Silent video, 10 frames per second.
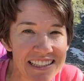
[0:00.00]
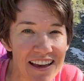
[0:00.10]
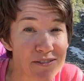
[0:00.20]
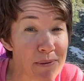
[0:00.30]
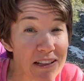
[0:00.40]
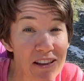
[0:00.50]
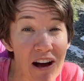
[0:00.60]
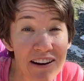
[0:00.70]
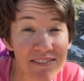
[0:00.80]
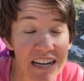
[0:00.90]
I've spent a
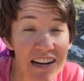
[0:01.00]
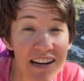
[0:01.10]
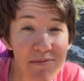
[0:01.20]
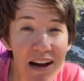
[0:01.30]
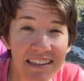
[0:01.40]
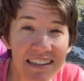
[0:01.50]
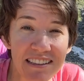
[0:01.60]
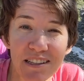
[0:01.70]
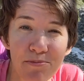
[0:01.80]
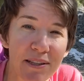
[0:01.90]
lot of time
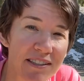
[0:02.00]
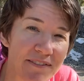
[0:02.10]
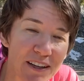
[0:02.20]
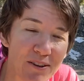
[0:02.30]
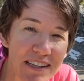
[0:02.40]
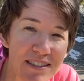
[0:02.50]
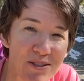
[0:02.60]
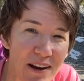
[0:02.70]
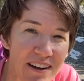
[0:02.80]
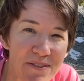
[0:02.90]
hiking the Pacific Crest
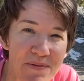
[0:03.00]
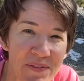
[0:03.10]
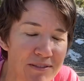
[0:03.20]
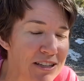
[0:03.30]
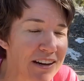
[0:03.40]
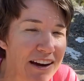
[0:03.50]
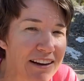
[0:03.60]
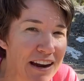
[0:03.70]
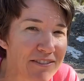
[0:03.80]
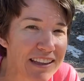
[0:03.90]
Trail. When you're
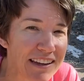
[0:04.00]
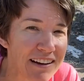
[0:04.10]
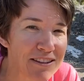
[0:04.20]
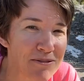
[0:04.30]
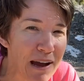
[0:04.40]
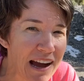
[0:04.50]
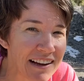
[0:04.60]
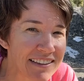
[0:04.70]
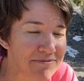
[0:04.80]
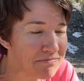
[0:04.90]
carrying everything on your
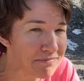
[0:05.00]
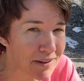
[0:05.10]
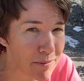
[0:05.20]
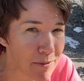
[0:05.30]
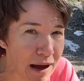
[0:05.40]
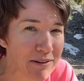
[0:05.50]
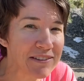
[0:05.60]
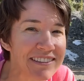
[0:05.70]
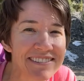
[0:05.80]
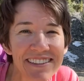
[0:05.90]
back up a
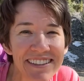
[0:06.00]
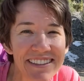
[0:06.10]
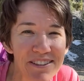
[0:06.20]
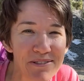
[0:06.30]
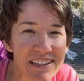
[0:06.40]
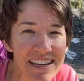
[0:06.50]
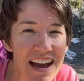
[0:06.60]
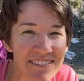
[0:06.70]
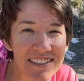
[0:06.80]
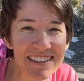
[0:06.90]
mountain, you really
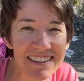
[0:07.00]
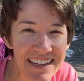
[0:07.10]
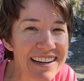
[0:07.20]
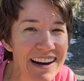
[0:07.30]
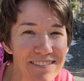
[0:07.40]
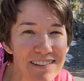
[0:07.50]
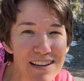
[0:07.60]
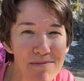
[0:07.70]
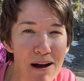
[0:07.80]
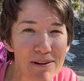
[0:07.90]
have to think carefully
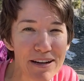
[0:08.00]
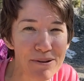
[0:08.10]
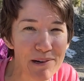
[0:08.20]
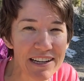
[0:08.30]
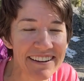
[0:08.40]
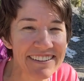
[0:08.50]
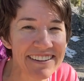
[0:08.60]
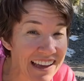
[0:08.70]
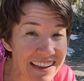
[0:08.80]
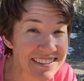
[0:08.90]
about what you're bringing.
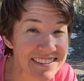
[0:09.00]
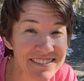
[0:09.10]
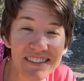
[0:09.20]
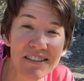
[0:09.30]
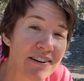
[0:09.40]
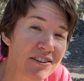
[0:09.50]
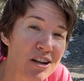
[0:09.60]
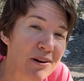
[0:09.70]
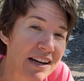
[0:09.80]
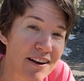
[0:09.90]
And you never
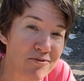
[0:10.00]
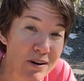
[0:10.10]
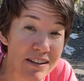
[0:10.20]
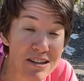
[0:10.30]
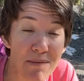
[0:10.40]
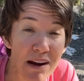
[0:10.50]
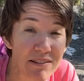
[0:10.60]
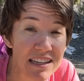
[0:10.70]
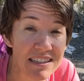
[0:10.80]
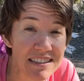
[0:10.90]
know what kind of weather you might
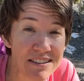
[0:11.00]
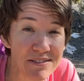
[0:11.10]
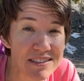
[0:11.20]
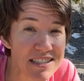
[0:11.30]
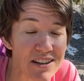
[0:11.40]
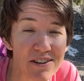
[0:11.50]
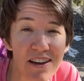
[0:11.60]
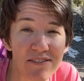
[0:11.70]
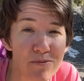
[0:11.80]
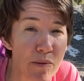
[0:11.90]
run into. So you
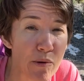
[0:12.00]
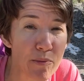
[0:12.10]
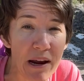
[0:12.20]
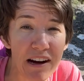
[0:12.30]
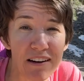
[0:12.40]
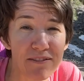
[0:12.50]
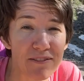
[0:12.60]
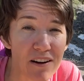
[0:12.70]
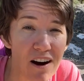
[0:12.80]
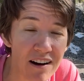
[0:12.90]
have to be prepared
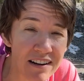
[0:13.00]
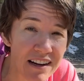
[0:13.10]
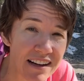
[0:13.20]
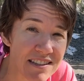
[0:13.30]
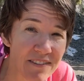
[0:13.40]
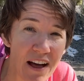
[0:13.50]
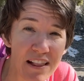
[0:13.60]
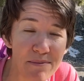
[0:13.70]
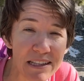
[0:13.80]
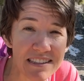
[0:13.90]
for all kinds of
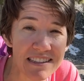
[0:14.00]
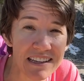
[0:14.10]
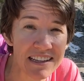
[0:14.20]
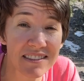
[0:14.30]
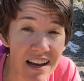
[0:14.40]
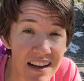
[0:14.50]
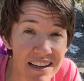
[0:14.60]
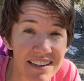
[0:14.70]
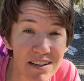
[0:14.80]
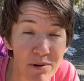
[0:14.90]
elements,
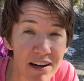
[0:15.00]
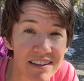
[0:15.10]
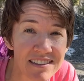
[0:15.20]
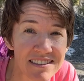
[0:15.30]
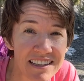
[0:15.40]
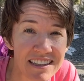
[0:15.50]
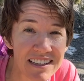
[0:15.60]
sun and bugs.